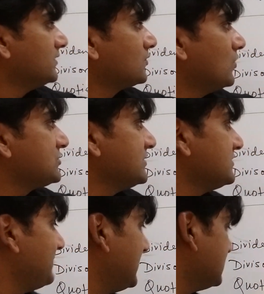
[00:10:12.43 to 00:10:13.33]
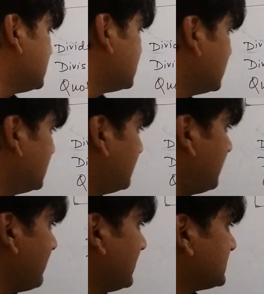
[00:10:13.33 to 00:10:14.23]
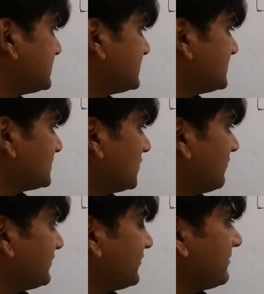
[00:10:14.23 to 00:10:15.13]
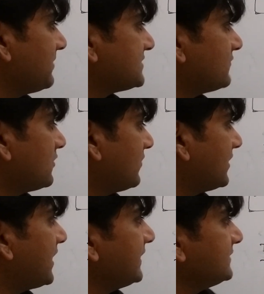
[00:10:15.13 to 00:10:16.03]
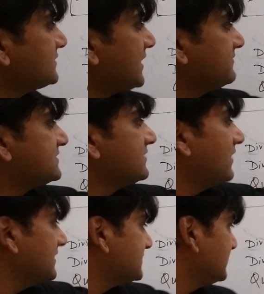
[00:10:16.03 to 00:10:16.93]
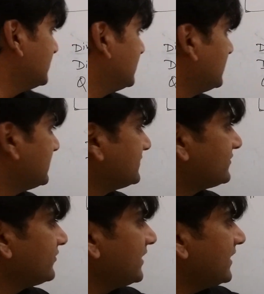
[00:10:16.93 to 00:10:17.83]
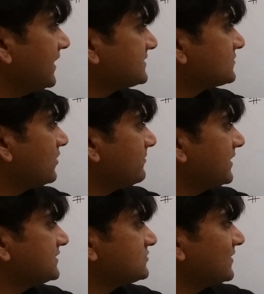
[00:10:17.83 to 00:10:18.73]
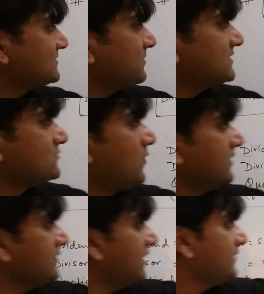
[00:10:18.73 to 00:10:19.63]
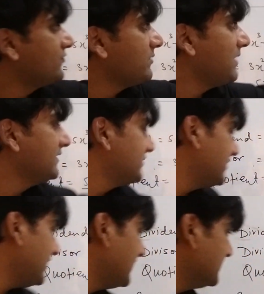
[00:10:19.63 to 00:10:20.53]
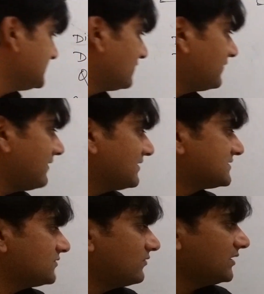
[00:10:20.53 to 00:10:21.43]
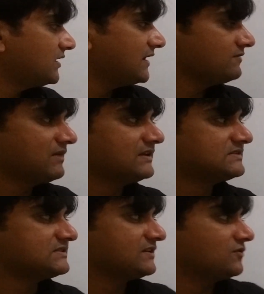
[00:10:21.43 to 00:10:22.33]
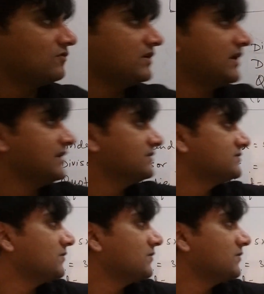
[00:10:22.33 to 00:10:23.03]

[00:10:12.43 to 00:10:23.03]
Quotient means 5x over 3 plus 1 over 9 times divisor 3x square minus 2x plus 1, and remainder is 5x over 9 minus 10 over 9.